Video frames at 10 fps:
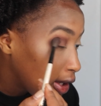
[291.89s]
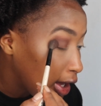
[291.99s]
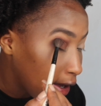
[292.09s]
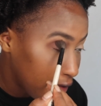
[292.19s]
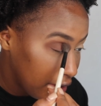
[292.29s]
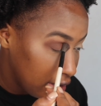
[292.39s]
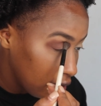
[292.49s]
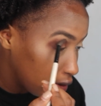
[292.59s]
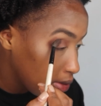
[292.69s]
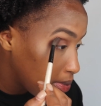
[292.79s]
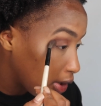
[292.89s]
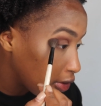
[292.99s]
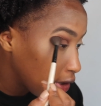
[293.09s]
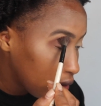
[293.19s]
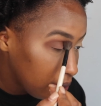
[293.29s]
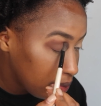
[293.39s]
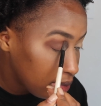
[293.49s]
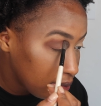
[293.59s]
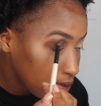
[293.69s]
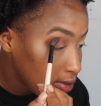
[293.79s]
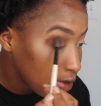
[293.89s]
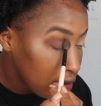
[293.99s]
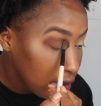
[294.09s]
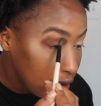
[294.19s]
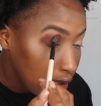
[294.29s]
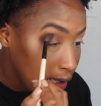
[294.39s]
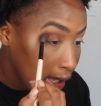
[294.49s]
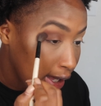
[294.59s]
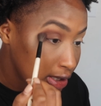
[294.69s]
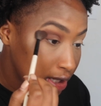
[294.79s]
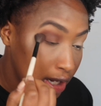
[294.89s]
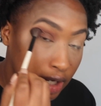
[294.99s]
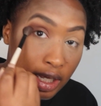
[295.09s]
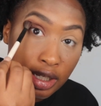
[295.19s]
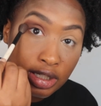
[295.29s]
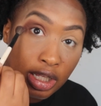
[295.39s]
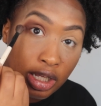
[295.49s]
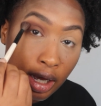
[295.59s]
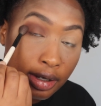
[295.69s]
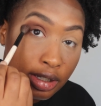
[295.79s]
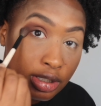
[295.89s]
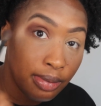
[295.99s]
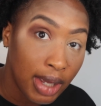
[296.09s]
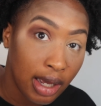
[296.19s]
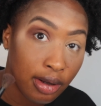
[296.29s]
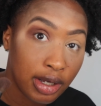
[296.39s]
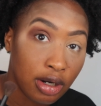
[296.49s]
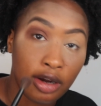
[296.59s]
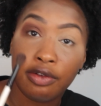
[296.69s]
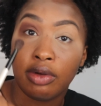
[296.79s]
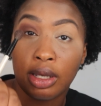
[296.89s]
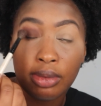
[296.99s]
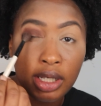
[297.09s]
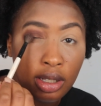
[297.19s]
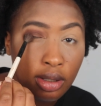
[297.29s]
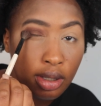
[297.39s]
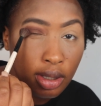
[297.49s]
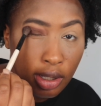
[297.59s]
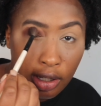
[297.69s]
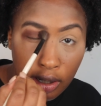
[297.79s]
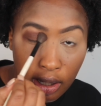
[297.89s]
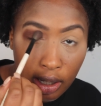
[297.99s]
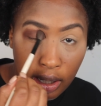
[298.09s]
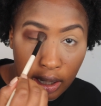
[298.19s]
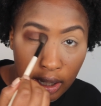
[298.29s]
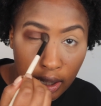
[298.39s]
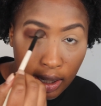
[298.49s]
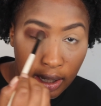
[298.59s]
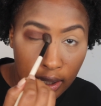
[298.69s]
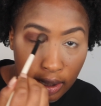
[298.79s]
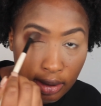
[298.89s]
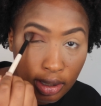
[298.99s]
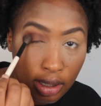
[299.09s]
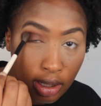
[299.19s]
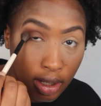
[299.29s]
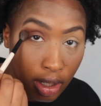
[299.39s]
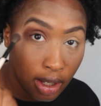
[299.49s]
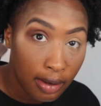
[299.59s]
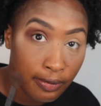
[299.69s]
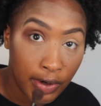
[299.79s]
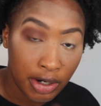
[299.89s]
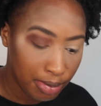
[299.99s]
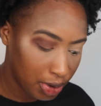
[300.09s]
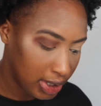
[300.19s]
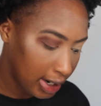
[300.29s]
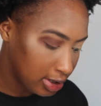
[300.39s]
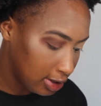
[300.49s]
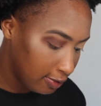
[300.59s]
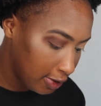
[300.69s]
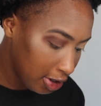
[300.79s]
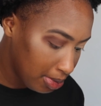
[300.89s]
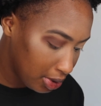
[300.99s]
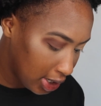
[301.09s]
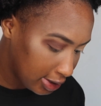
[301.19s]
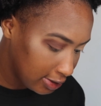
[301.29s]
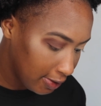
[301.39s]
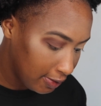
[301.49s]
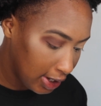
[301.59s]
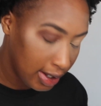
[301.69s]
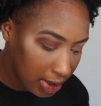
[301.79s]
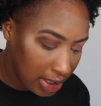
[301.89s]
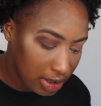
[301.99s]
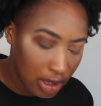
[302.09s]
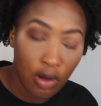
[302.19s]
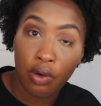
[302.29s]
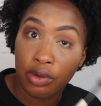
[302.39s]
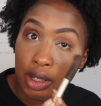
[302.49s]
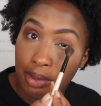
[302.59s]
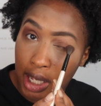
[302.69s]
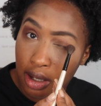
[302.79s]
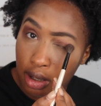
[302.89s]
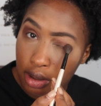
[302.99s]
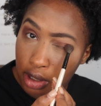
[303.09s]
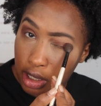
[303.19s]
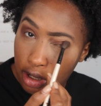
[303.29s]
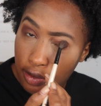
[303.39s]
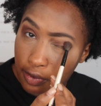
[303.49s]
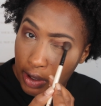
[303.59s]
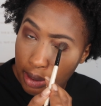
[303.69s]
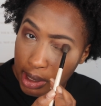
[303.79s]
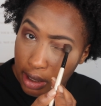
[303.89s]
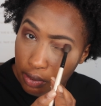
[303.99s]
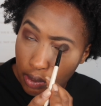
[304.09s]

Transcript: have a younger brother. Yes, and he is the youngest male in our family, and very protective of him. He's the only male in our family of